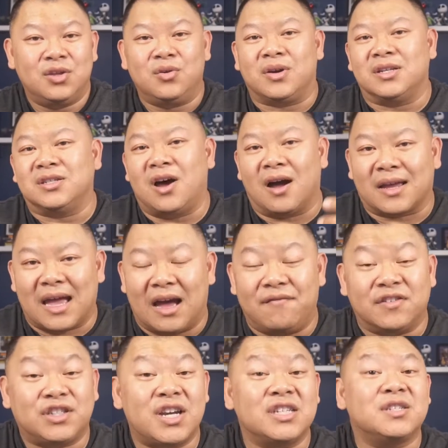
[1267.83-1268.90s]
You can dock out.
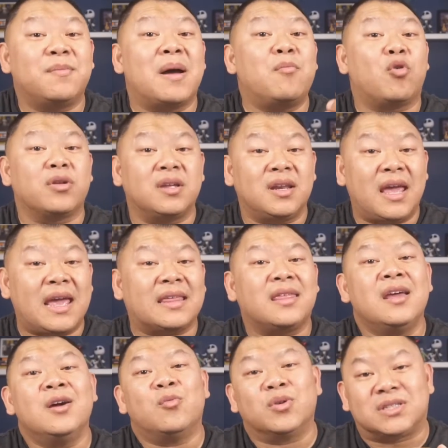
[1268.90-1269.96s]
If it changes by more than an
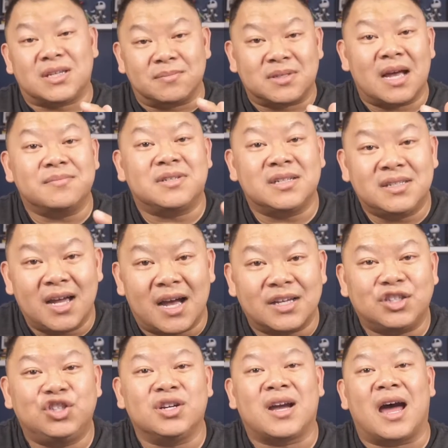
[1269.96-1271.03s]
eighth, which sometimes it
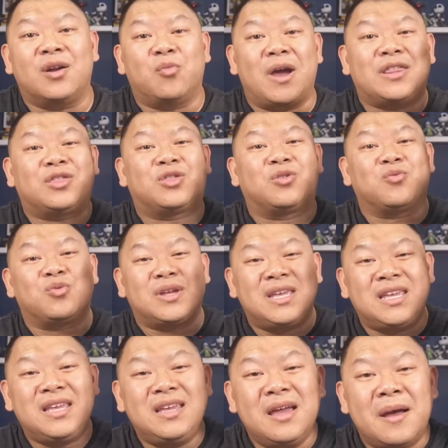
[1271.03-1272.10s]
does, you got to wait
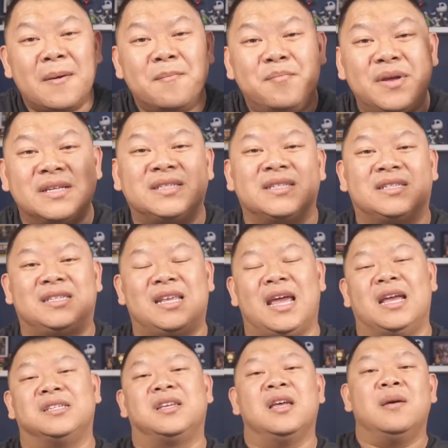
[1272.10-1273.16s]
3 business
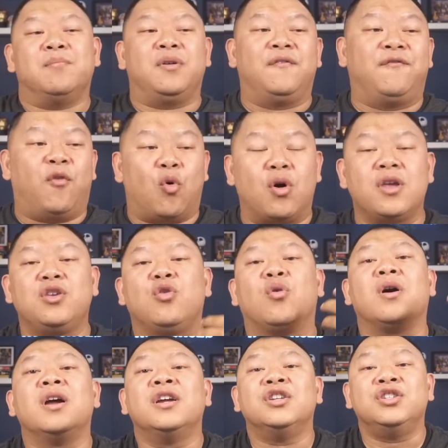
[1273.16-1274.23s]
days before
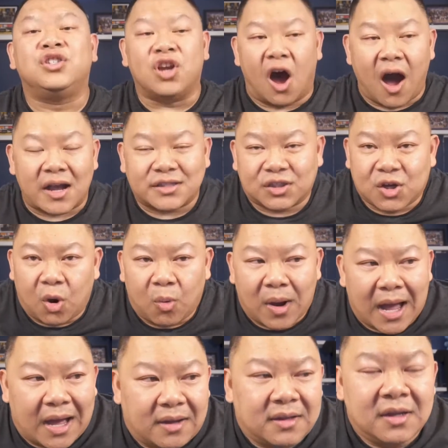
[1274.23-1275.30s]
your docs go
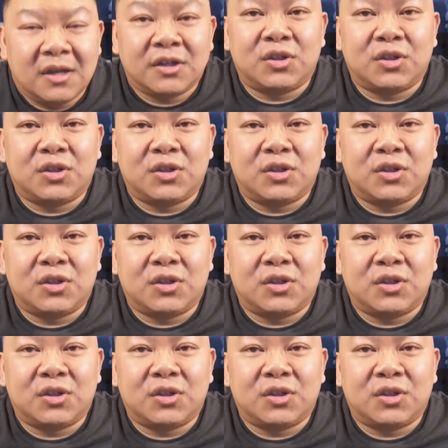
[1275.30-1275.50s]
out.